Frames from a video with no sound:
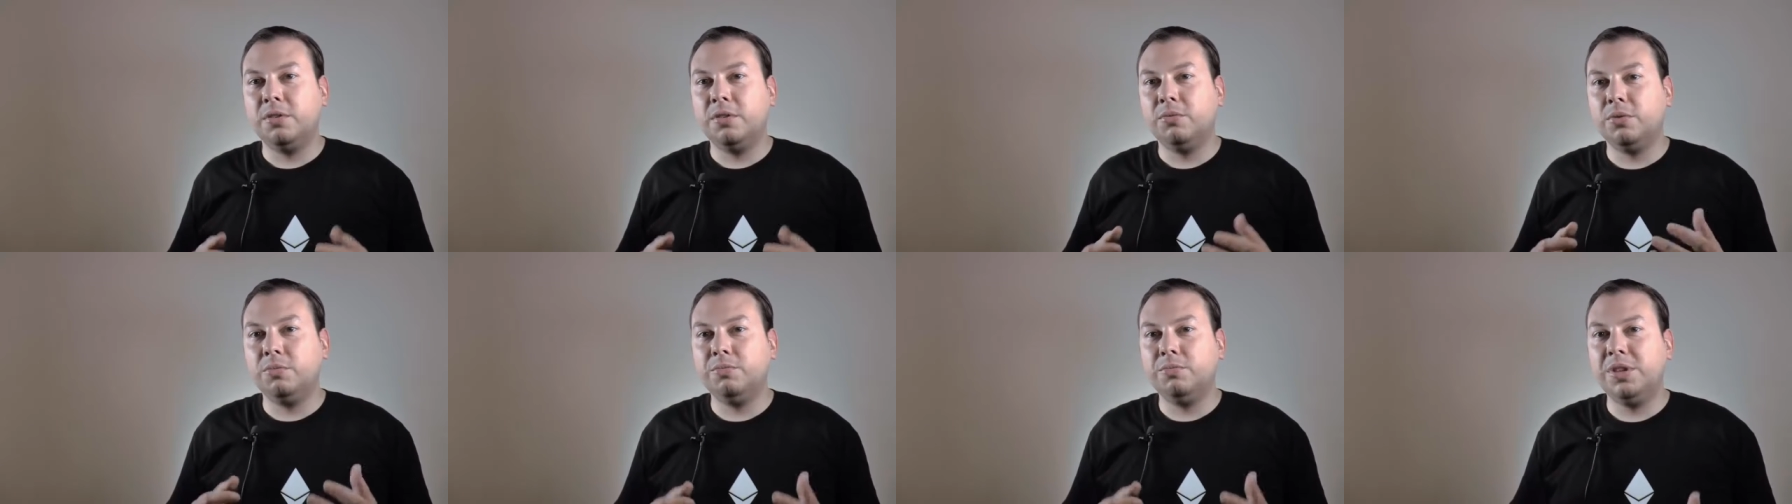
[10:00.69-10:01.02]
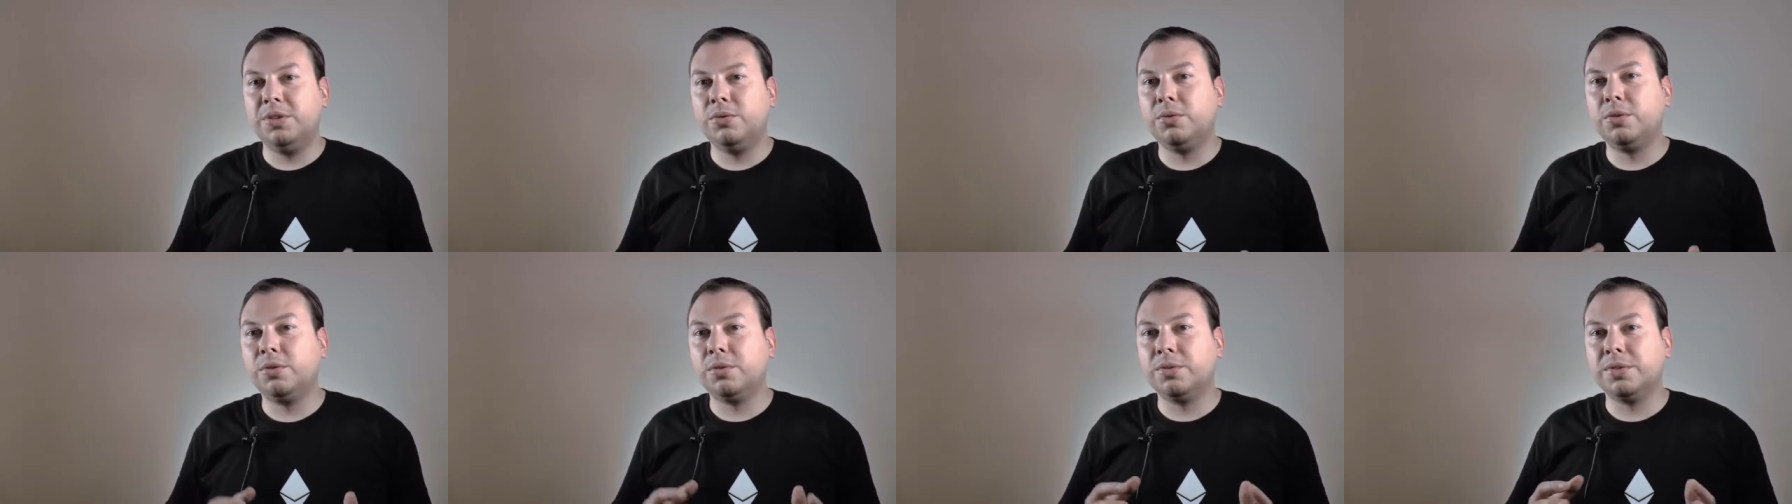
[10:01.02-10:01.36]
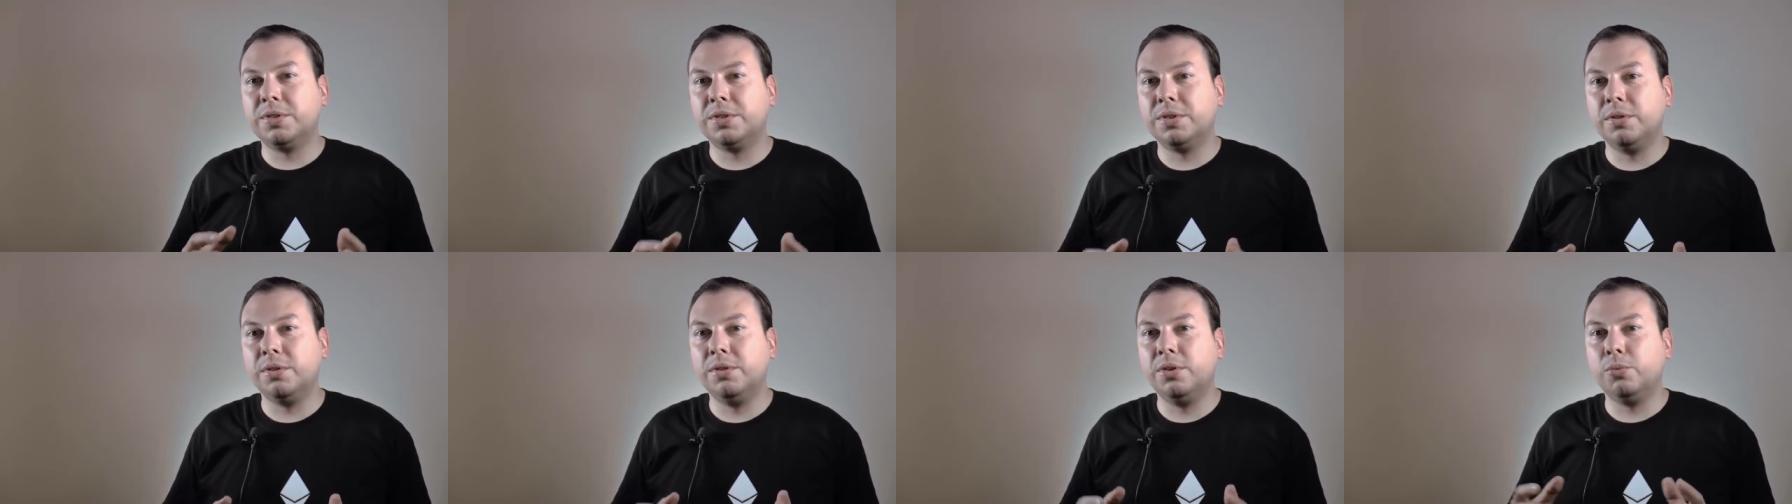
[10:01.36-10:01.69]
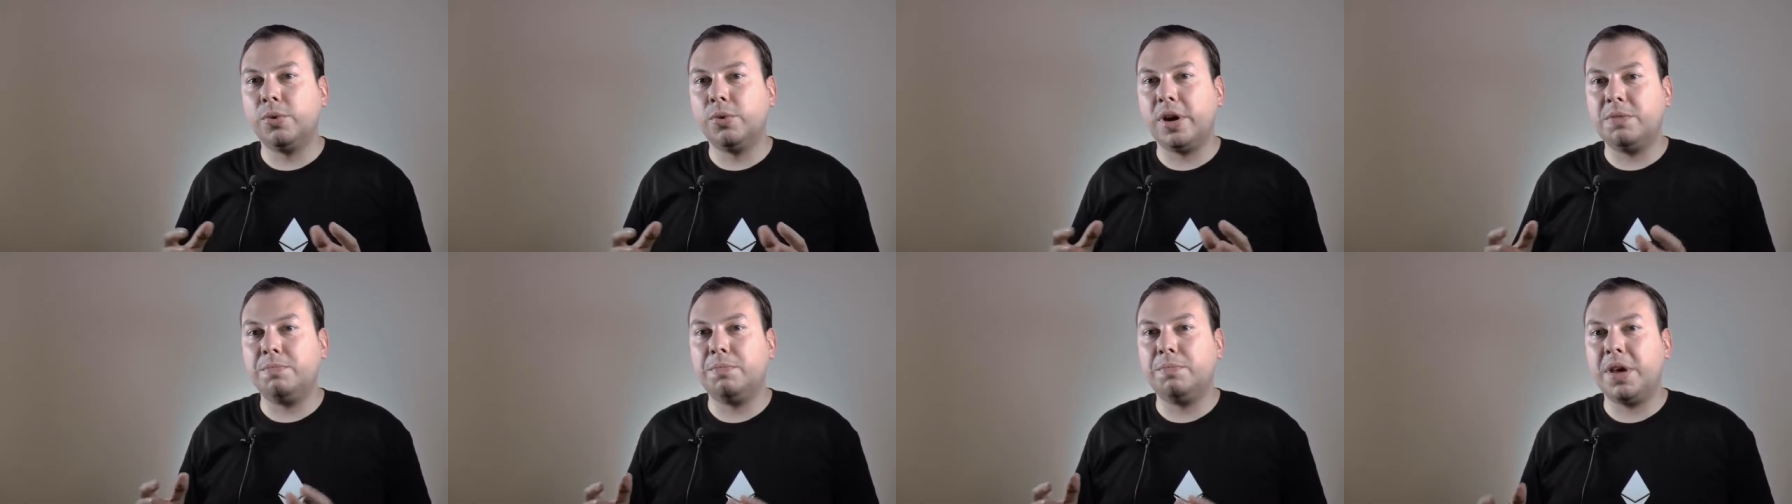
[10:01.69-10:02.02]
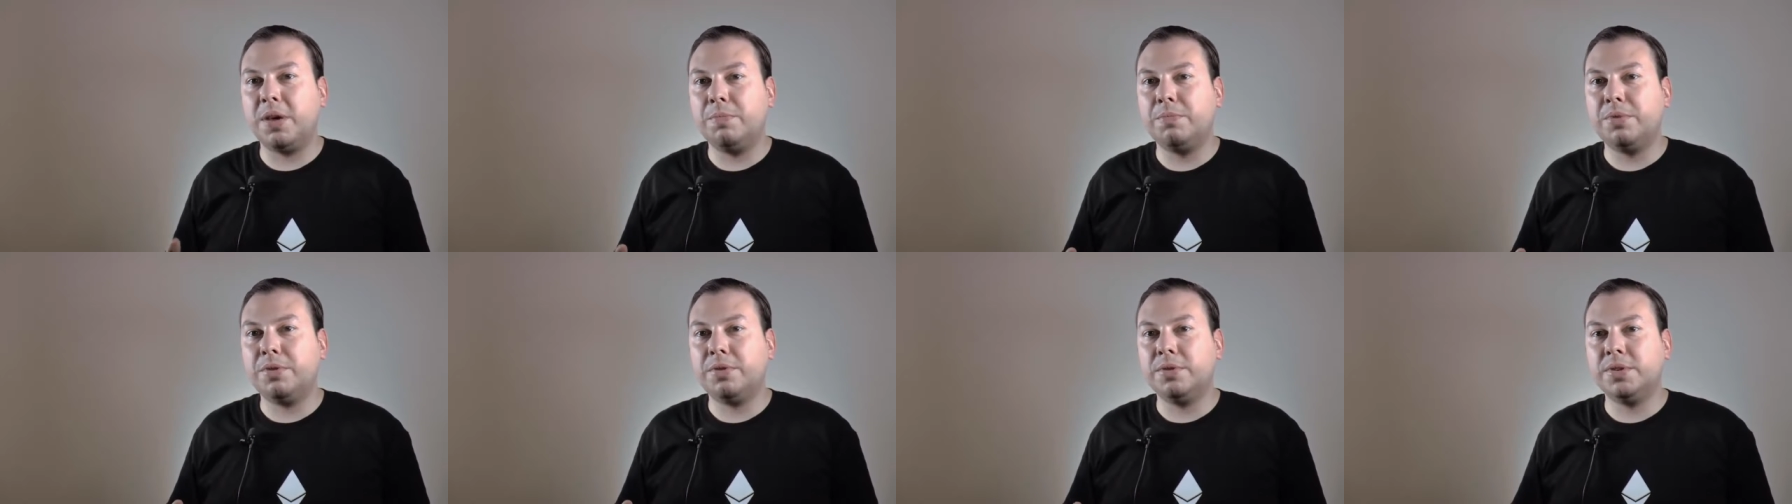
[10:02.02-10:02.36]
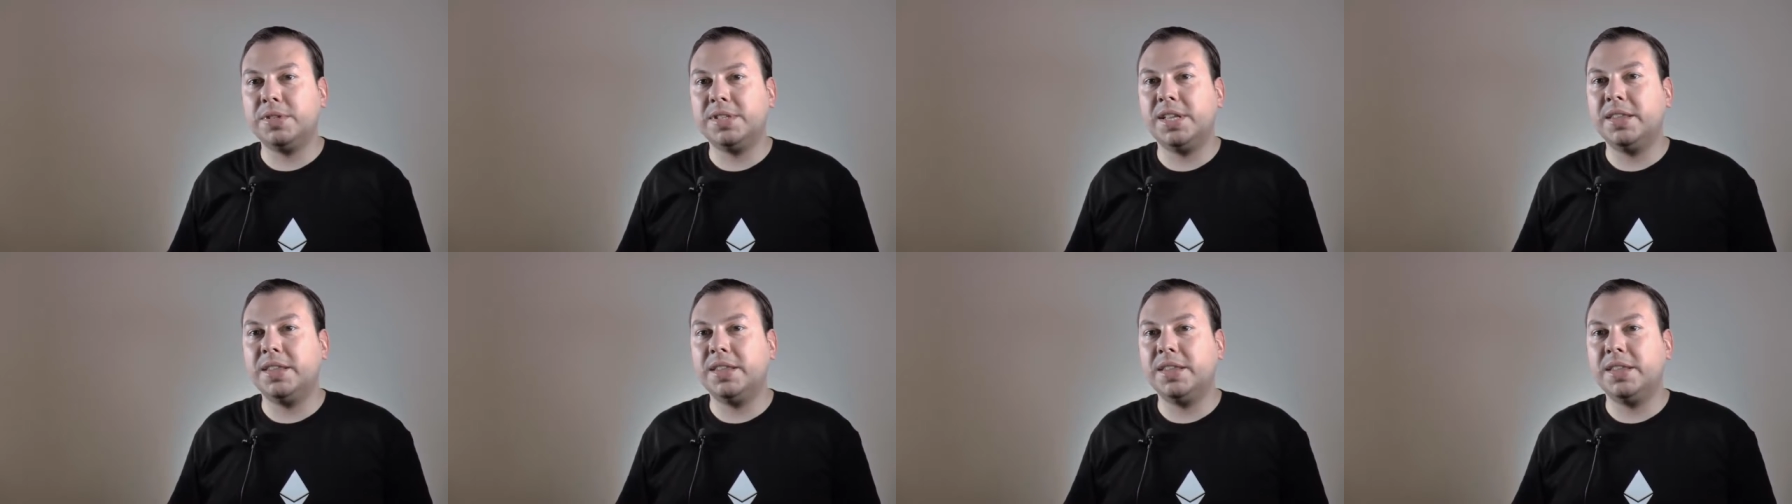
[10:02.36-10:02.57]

would be to consult the white papers